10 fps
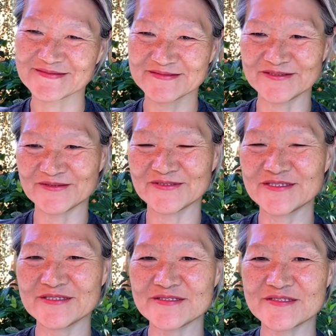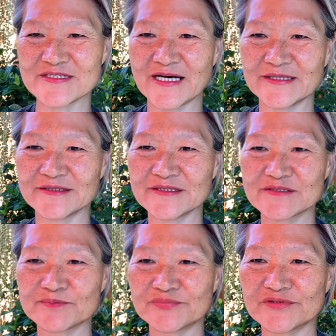No, this side is
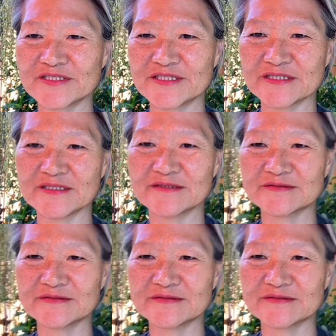prettier.